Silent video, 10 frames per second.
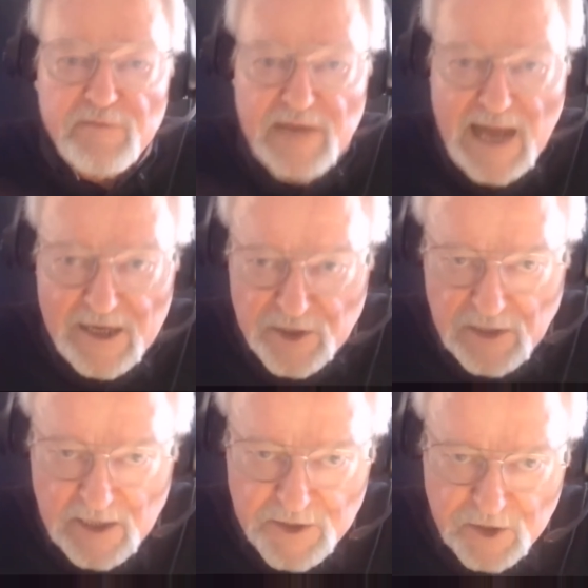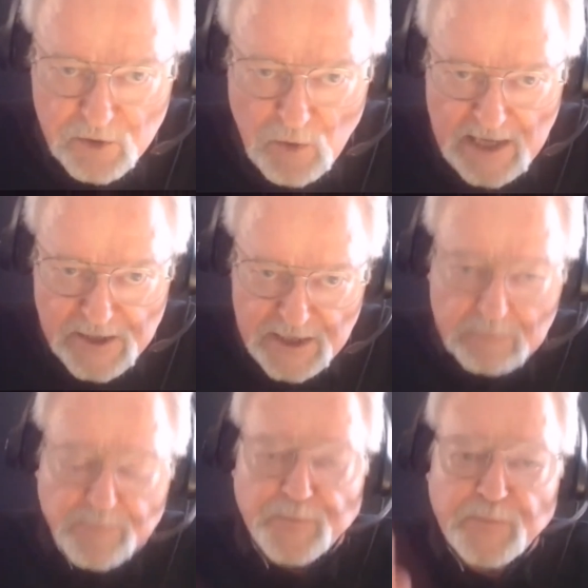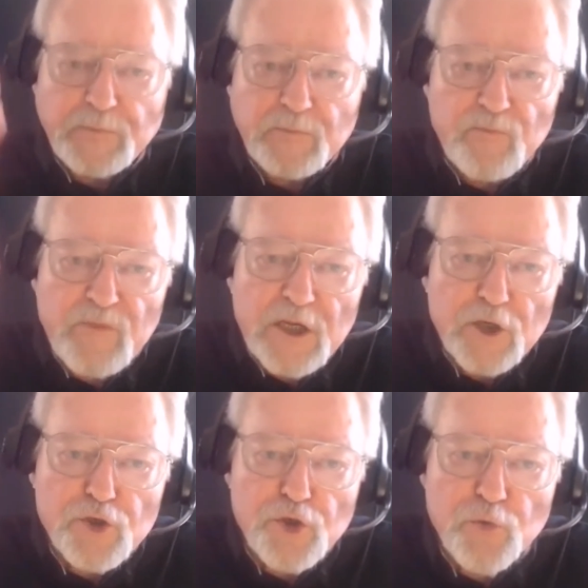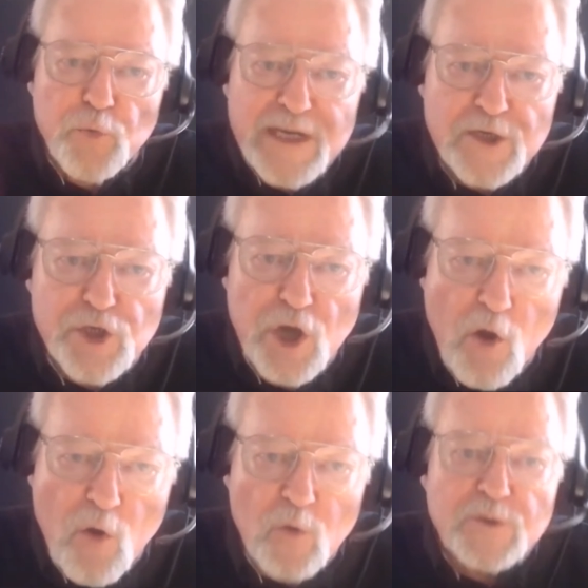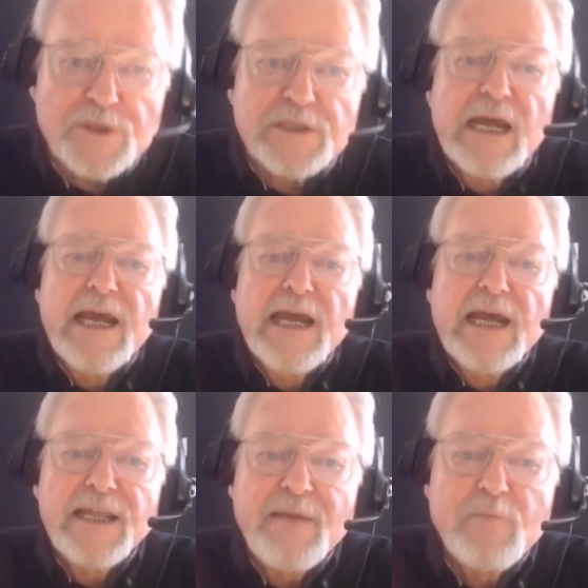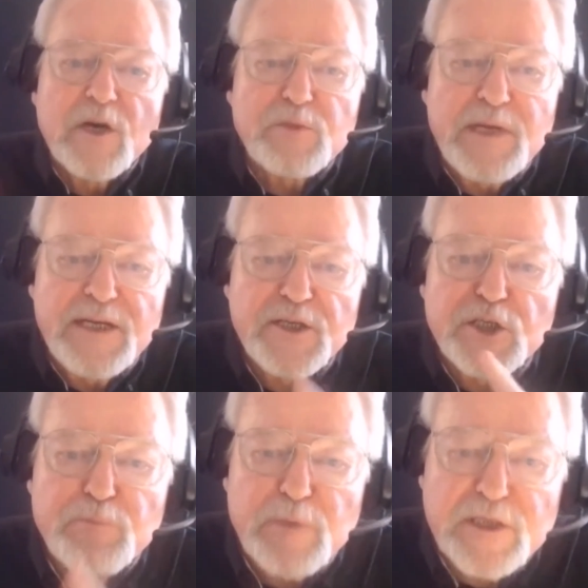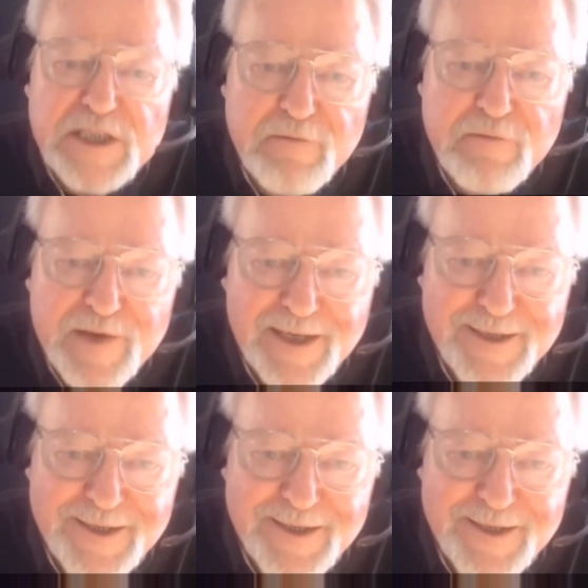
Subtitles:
dash unless he's crazy. To reach goals, they must be specific,